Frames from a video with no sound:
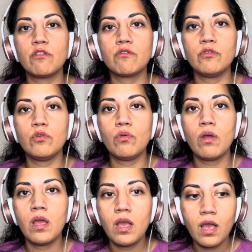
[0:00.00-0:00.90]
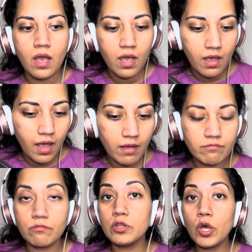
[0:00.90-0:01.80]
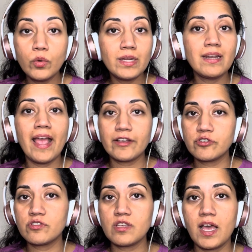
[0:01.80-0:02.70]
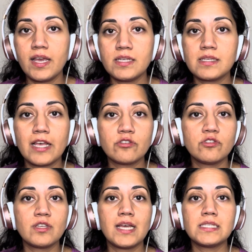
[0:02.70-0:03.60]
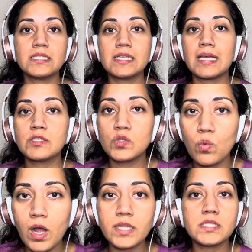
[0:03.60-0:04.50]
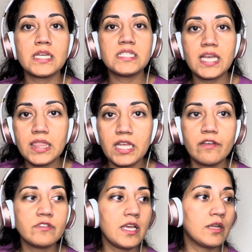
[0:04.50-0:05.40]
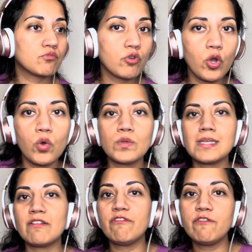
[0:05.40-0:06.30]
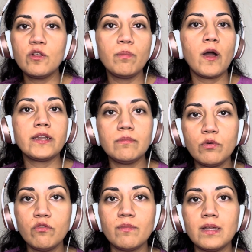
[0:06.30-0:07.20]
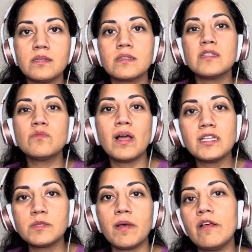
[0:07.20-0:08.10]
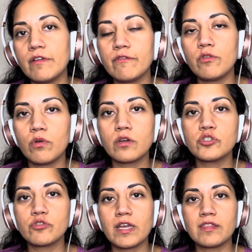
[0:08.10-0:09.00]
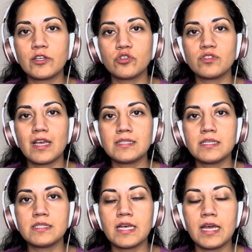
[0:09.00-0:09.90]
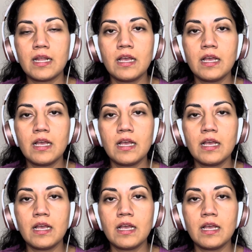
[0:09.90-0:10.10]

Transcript: through loaded exercises like squats and deadlifts and rows and full body movements, as well as pelvic floor strength exercises that